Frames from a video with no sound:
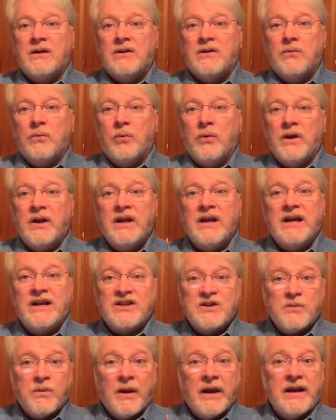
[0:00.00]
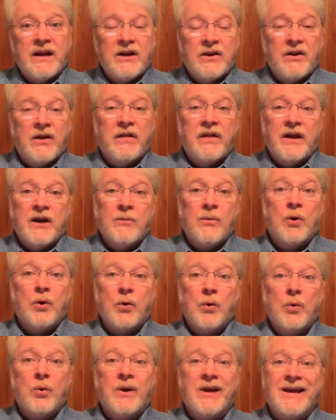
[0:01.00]
really explaining to them
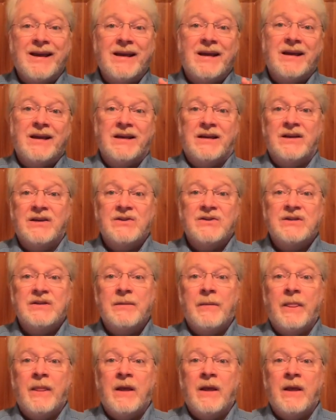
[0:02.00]
who he is.